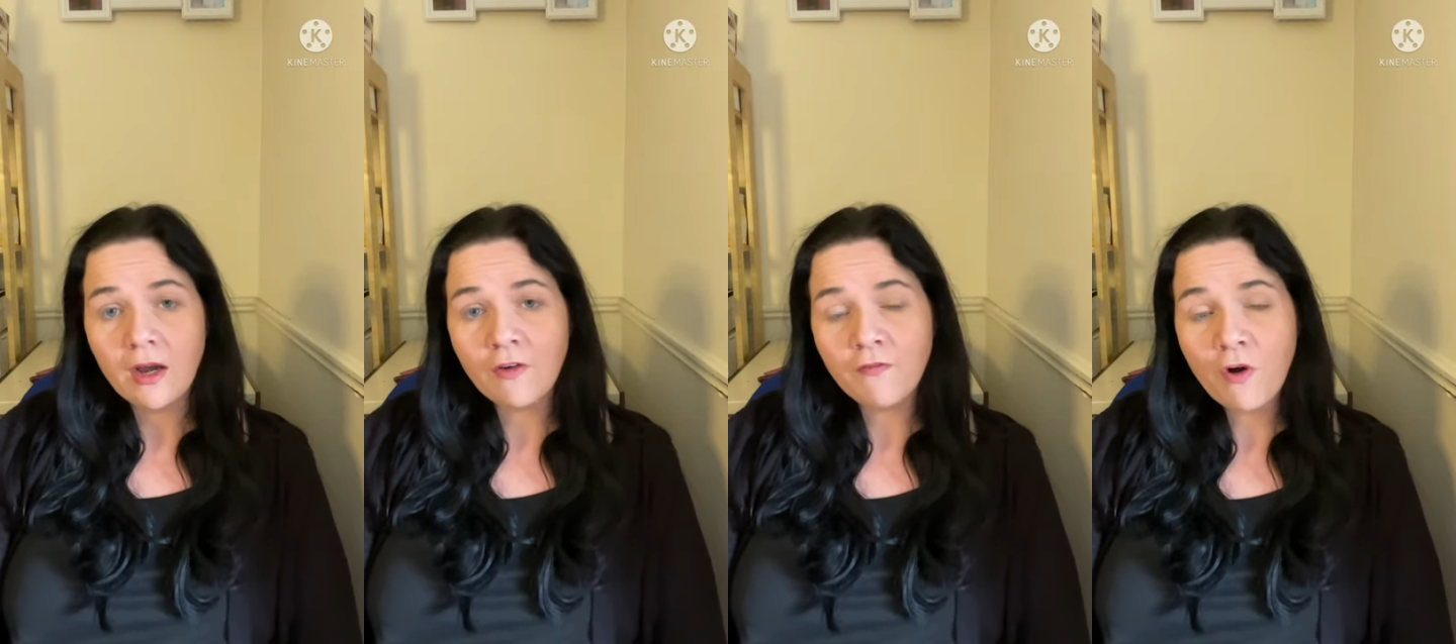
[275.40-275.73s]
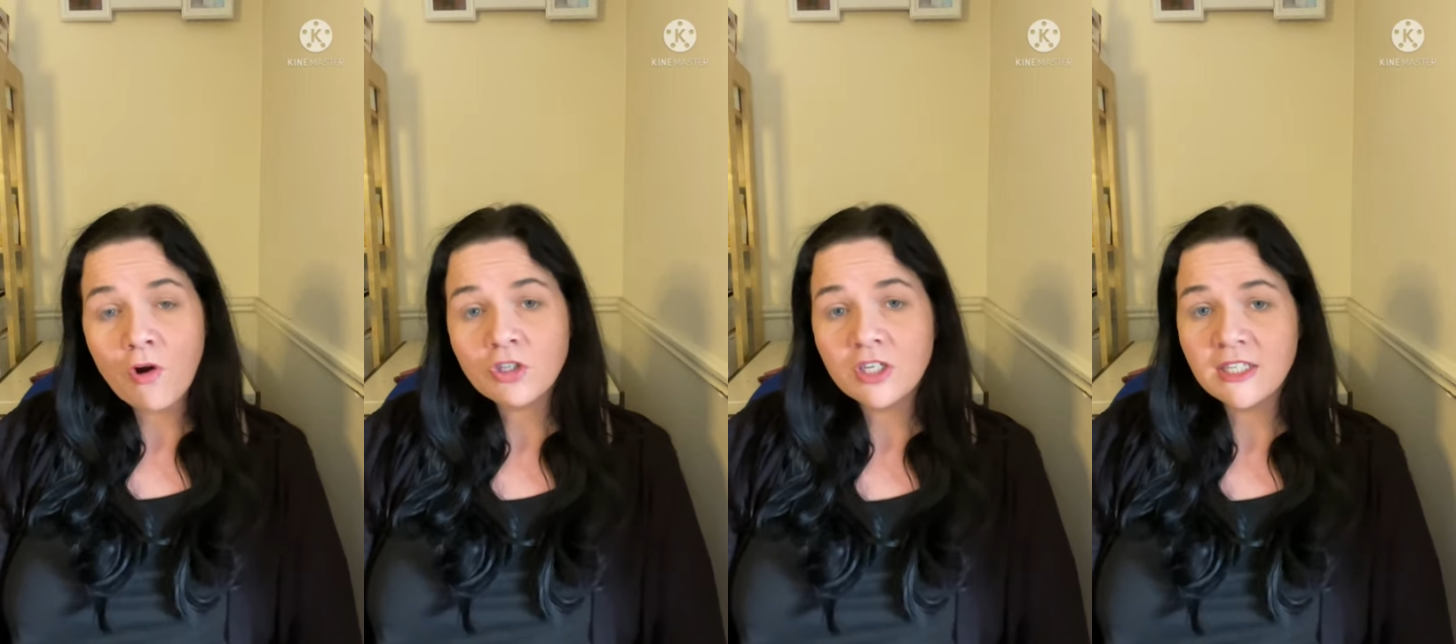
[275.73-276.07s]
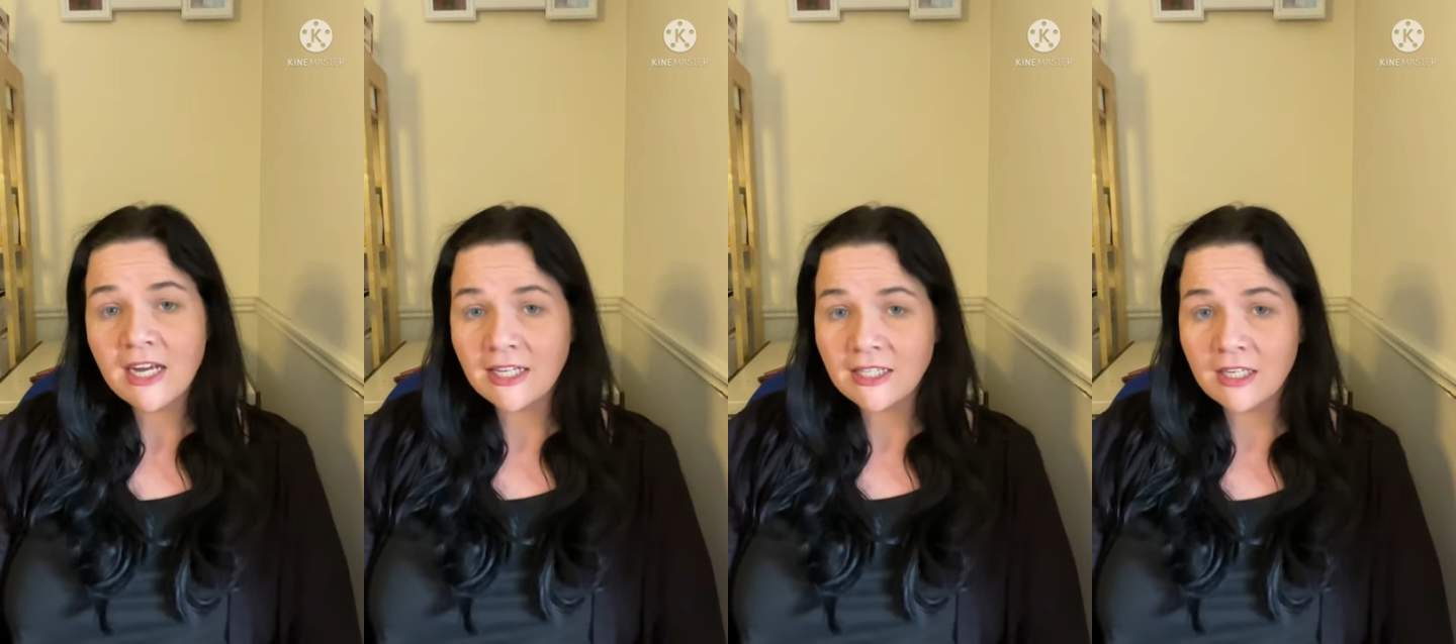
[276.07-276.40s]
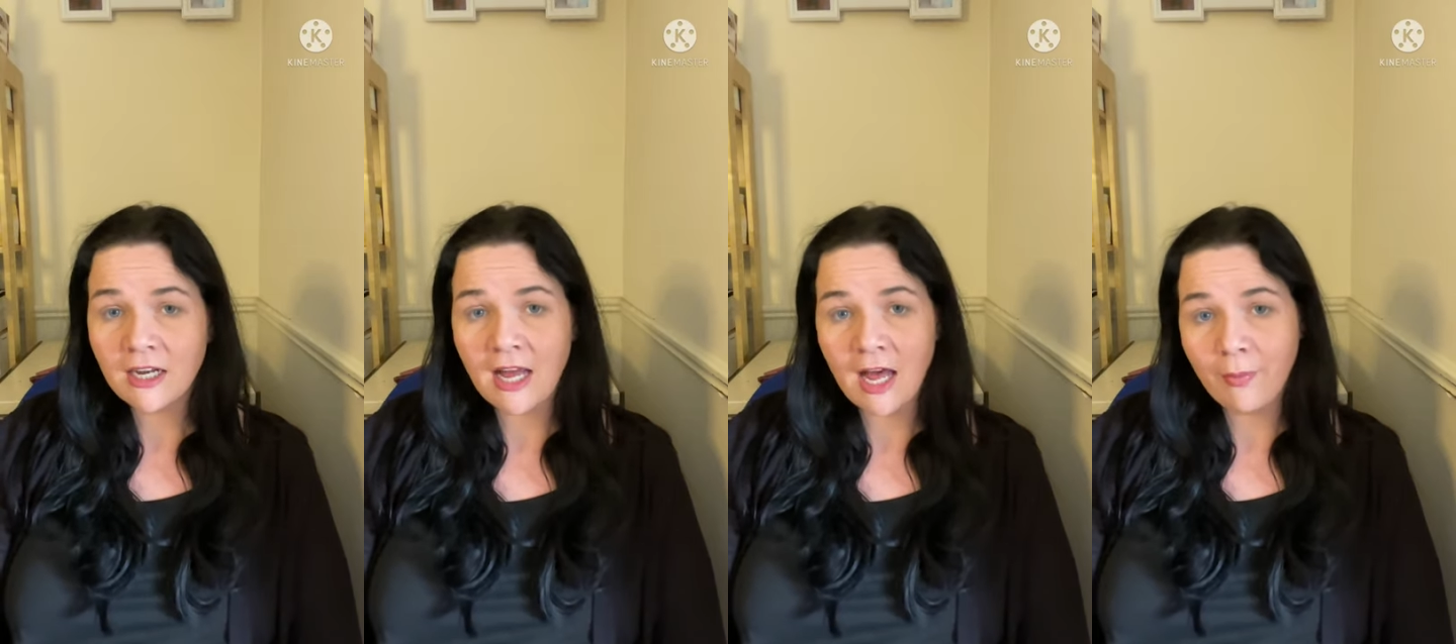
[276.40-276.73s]
Unfortunately, that's
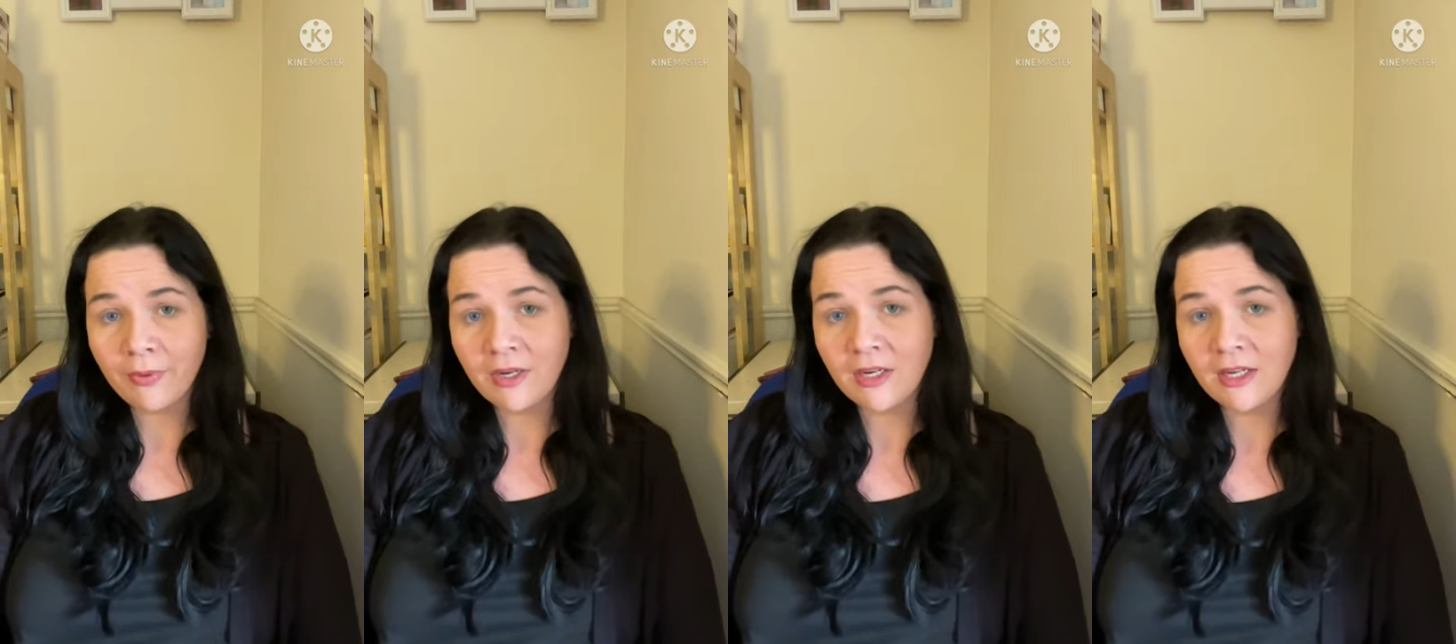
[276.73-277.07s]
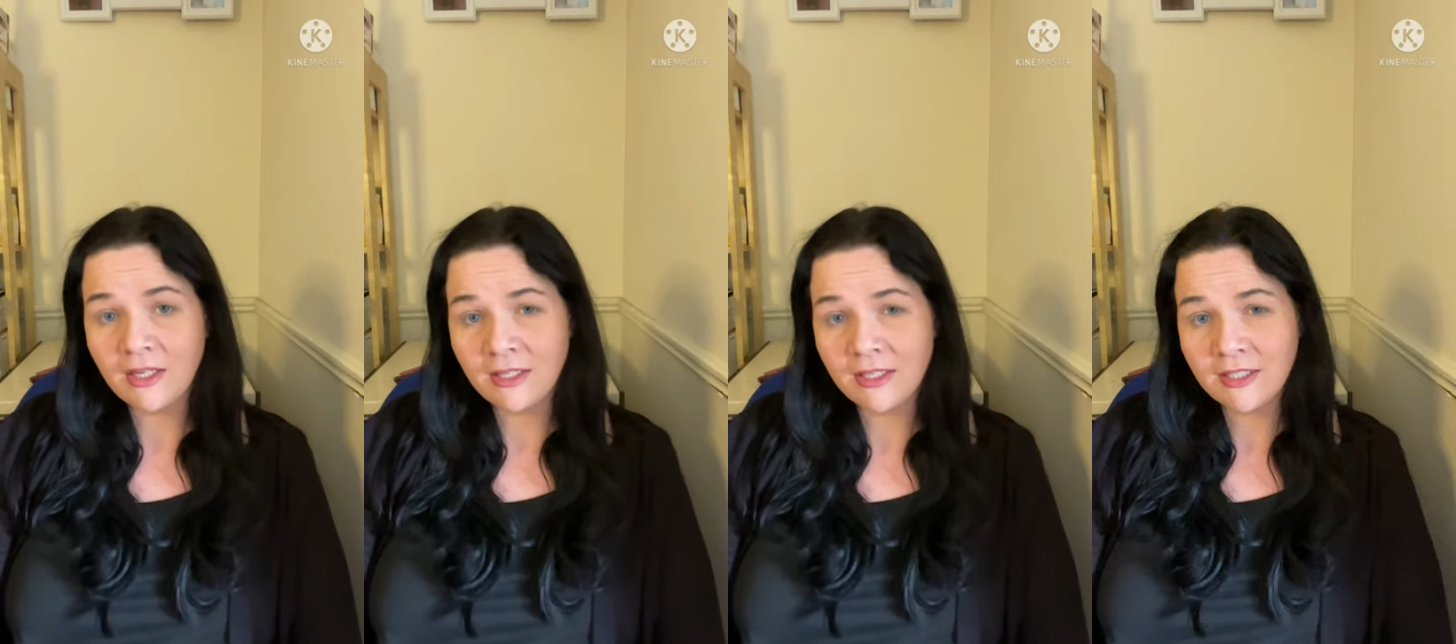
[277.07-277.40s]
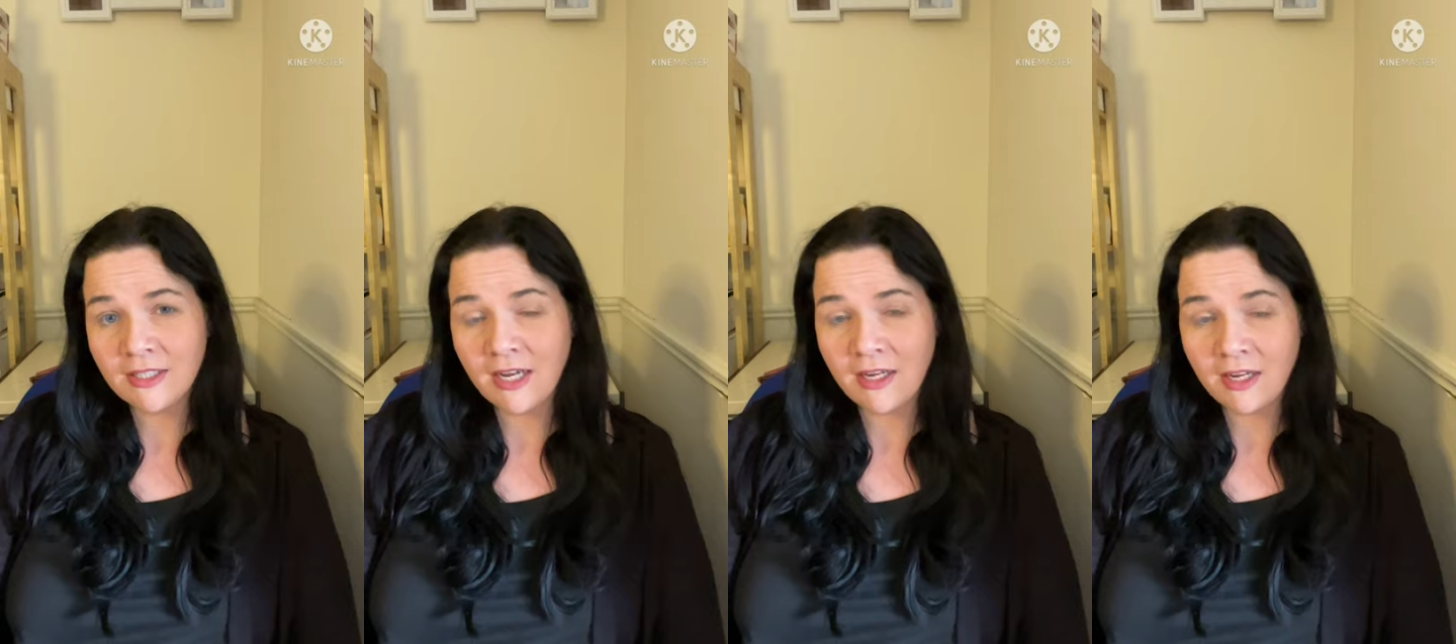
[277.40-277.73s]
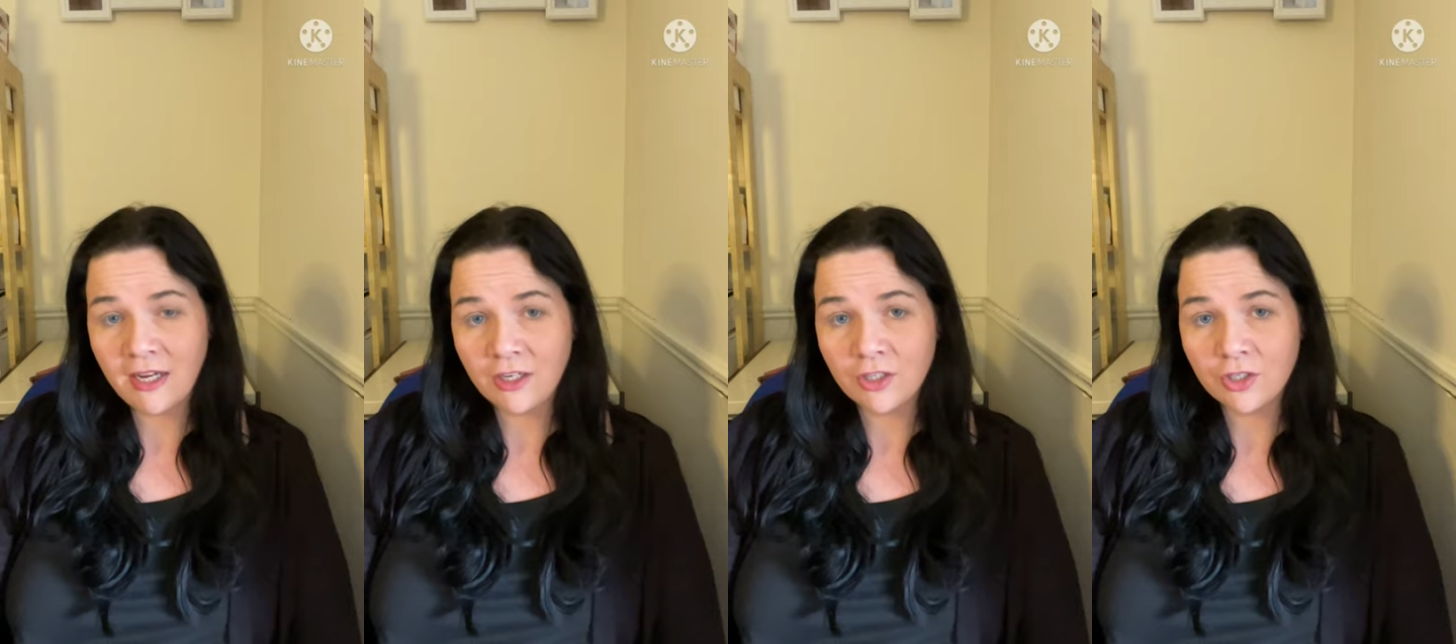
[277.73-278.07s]
still happening in this day and
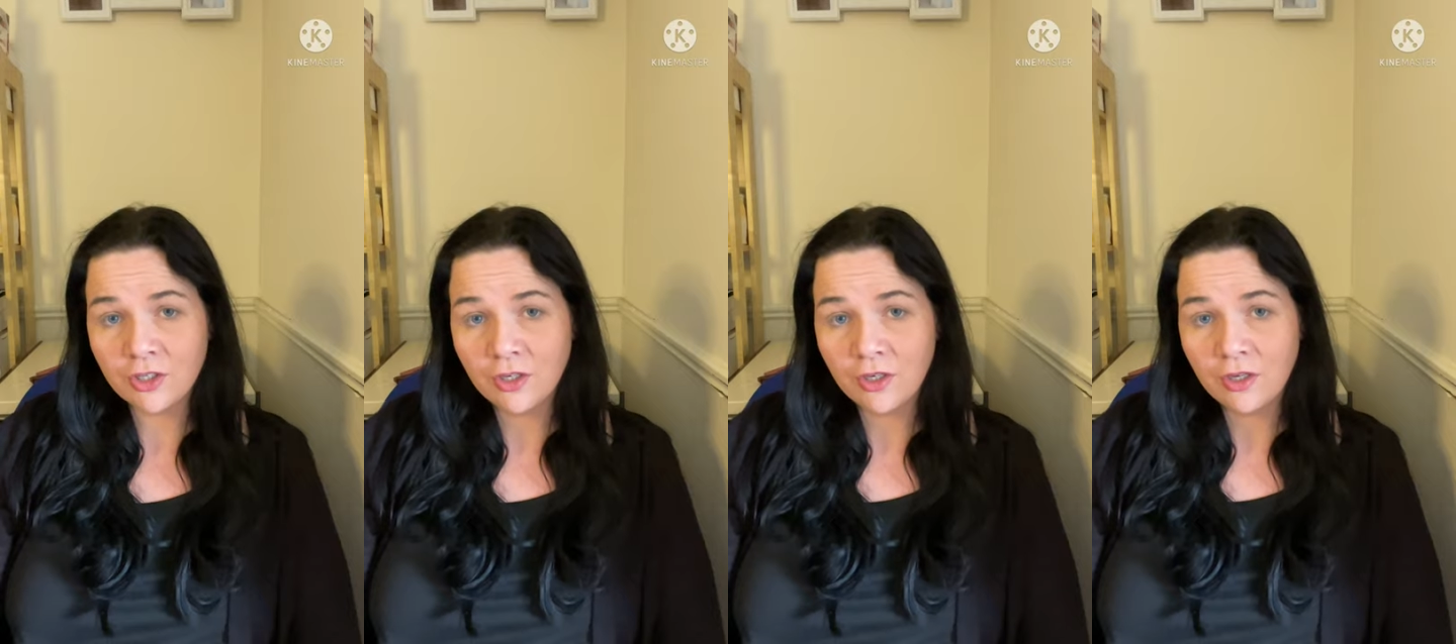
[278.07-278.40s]
age.